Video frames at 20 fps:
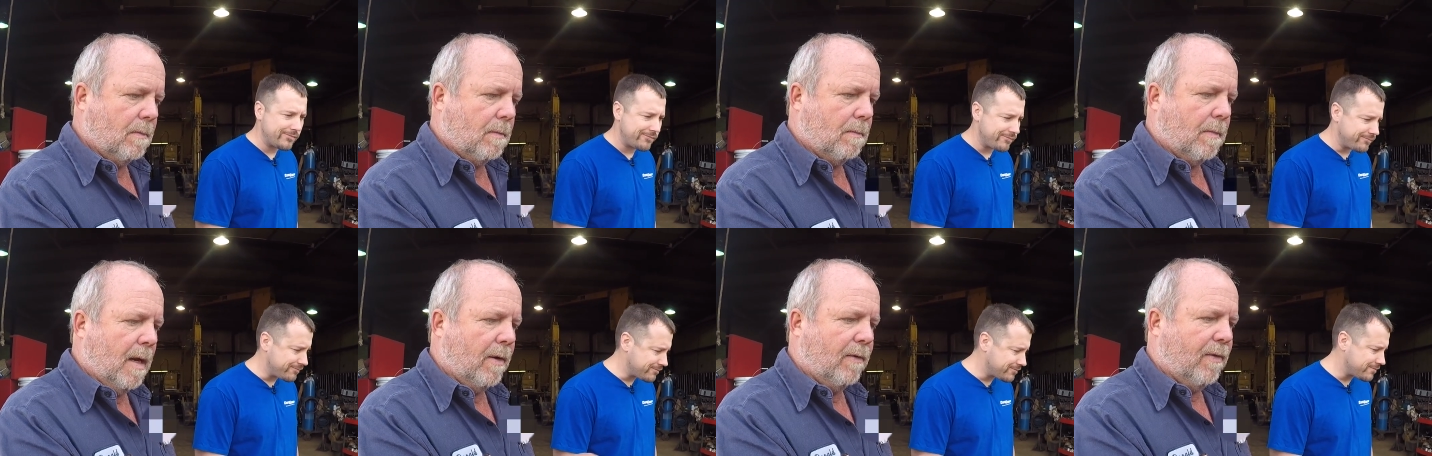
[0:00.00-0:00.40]

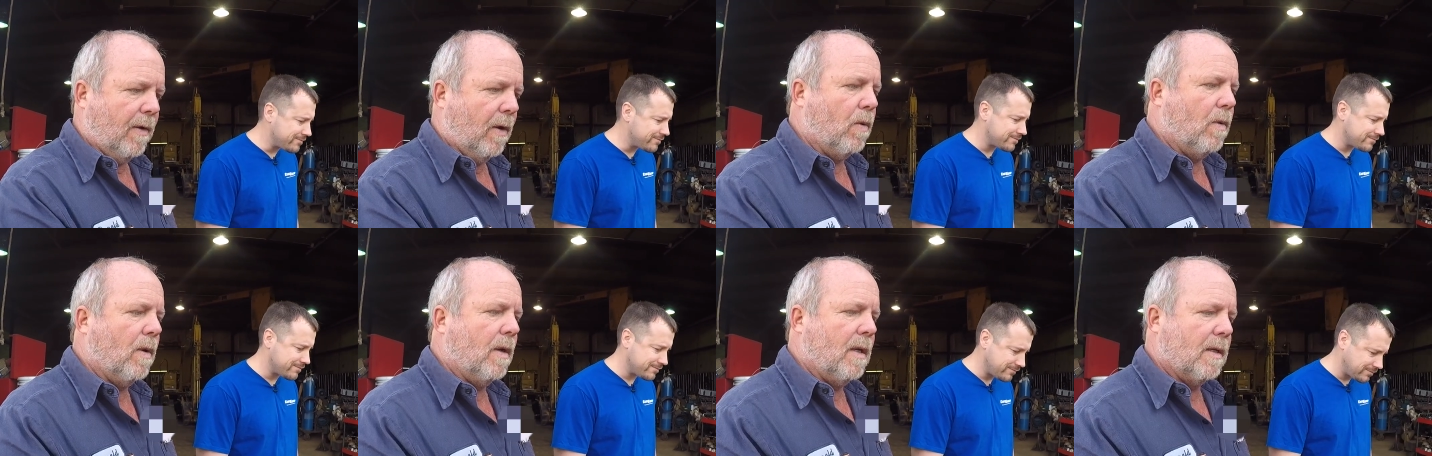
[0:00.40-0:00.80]

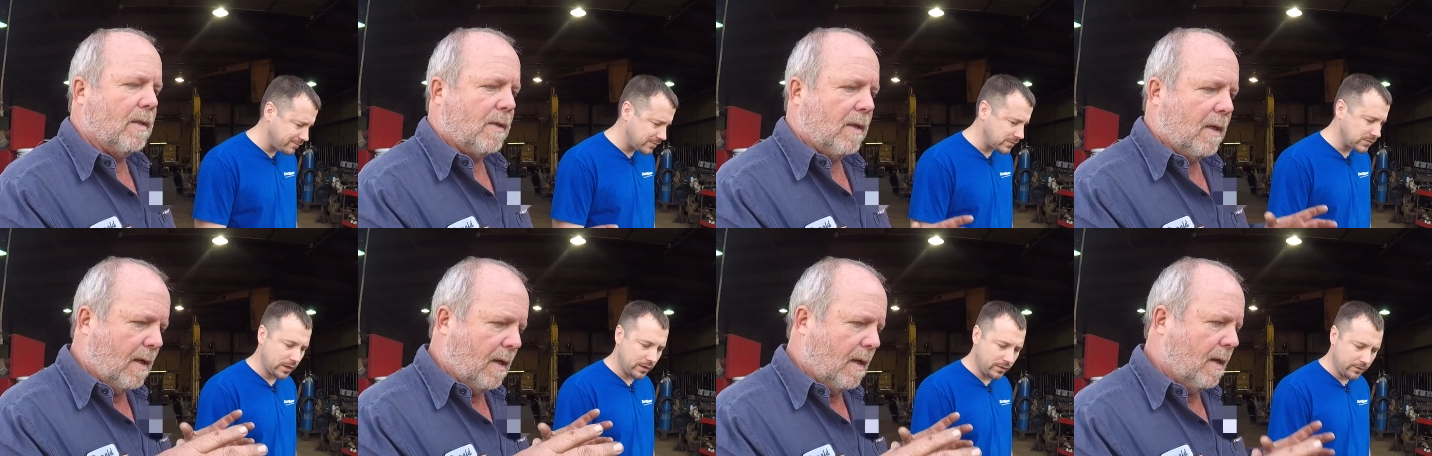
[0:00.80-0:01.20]
Speaker 1: manifold is,
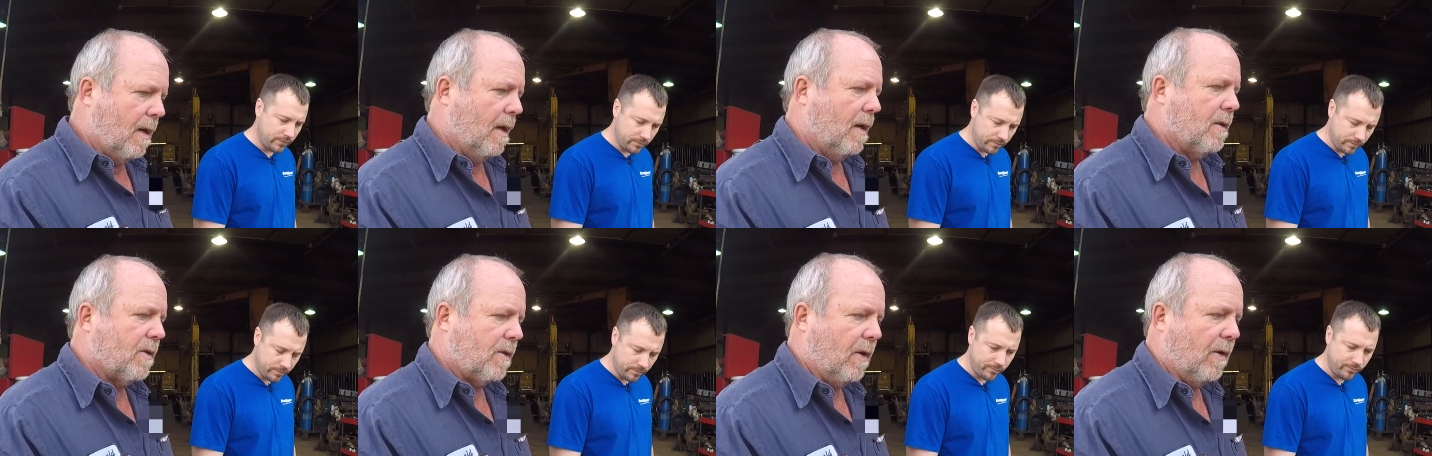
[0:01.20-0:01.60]

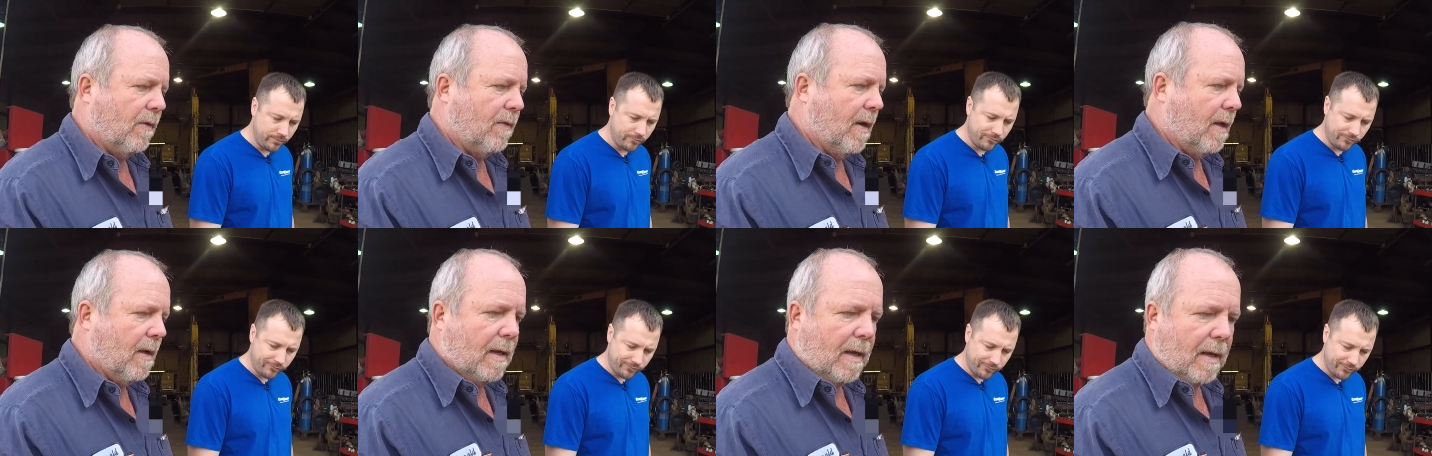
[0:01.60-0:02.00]
mm-hmm. stuff
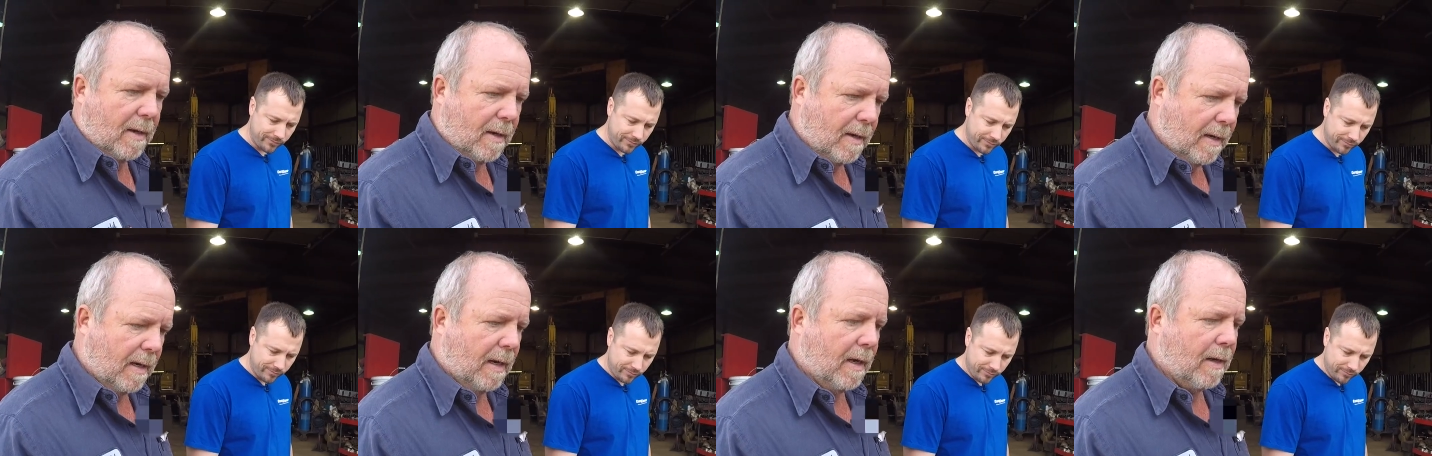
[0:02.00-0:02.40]
getting down
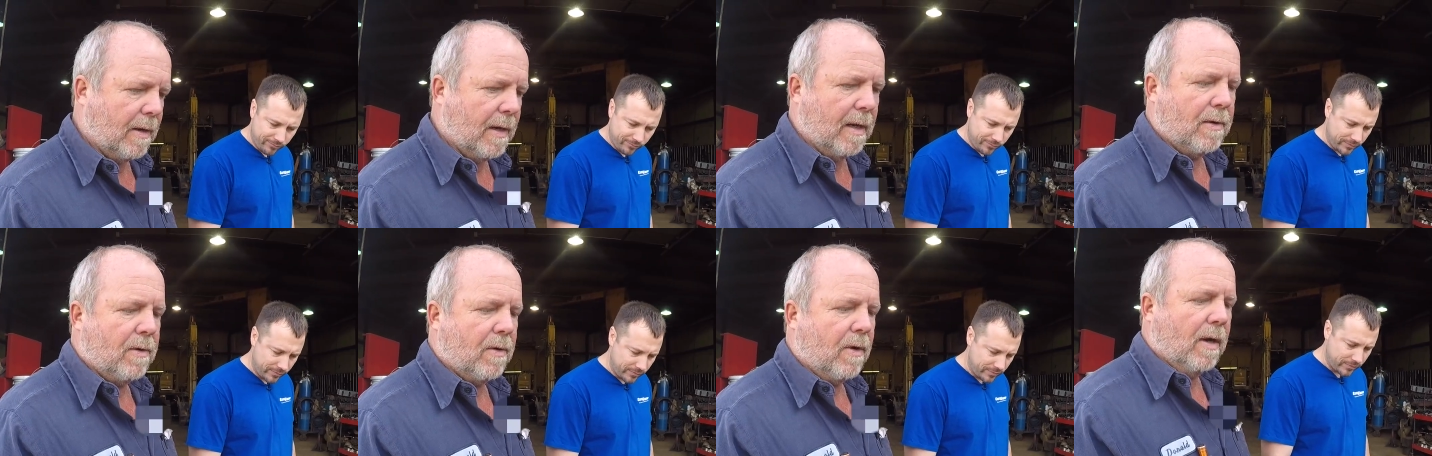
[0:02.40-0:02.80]
in it, it
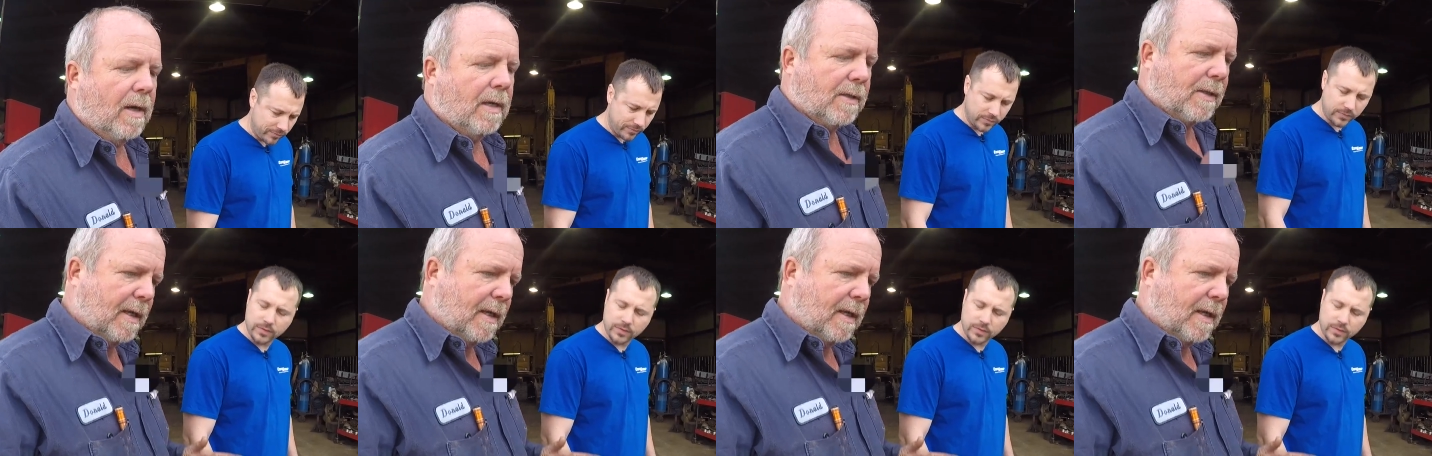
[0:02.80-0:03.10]
getting greased,